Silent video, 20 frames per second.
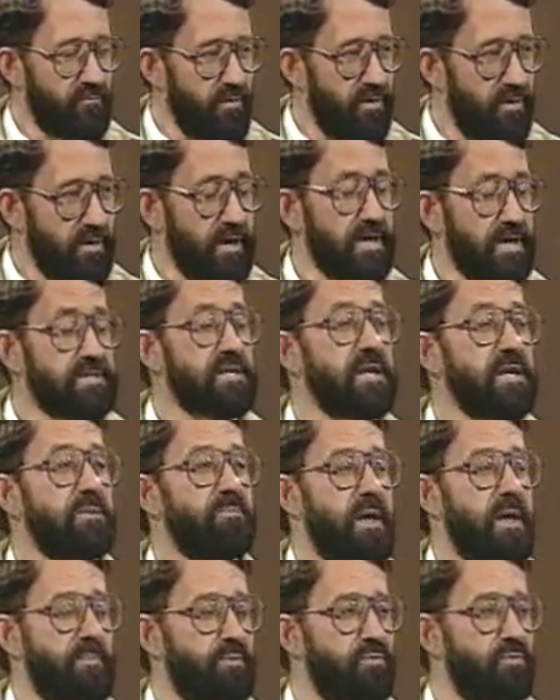Had
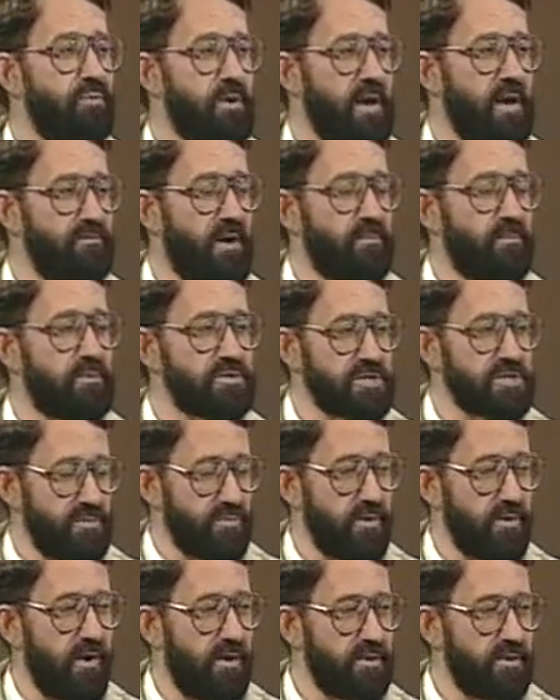18 people who gave up their
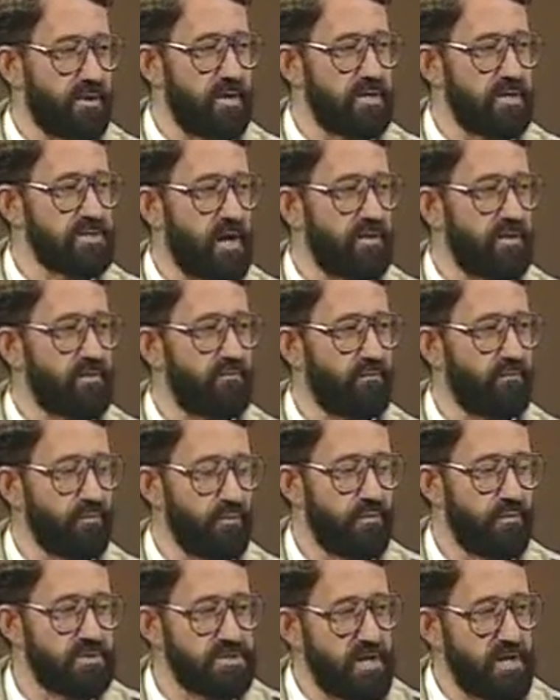summer holidays, either
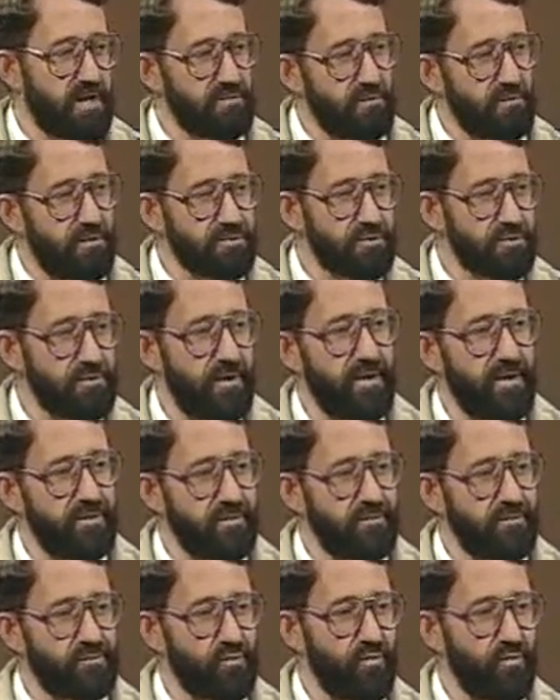flew the second ultralight
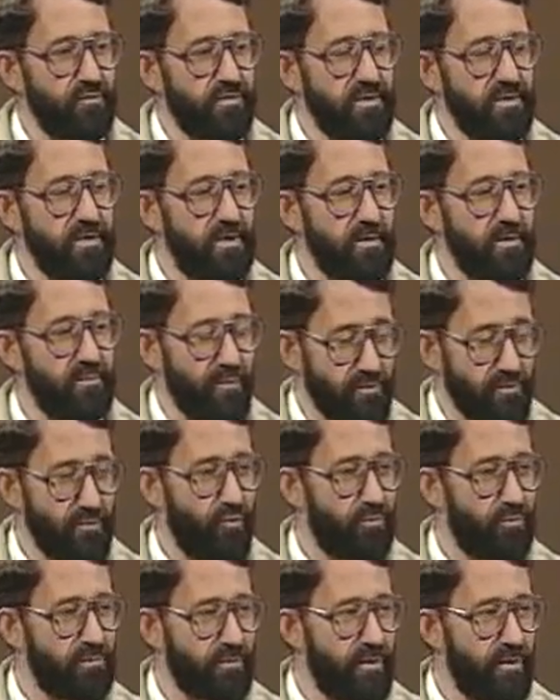or drove the
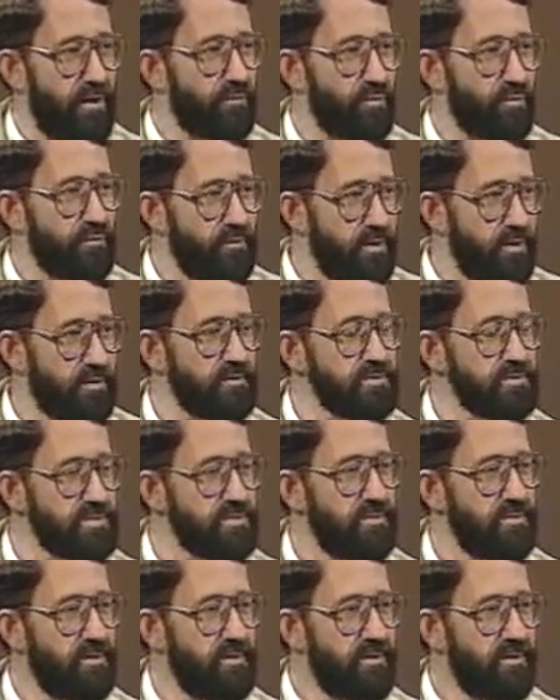motorhome, the ground crew
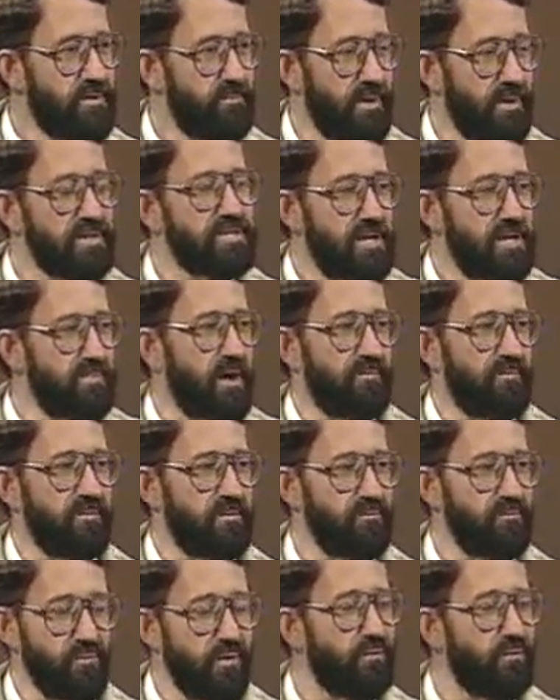vehicles. Big team
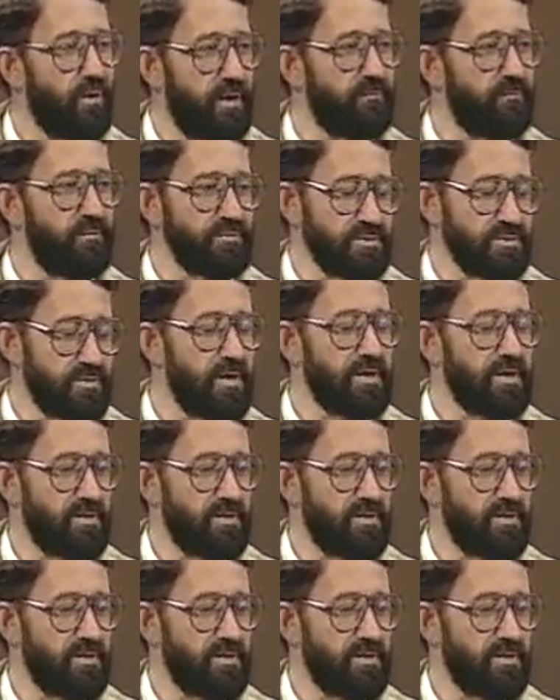effort, and very grateful. So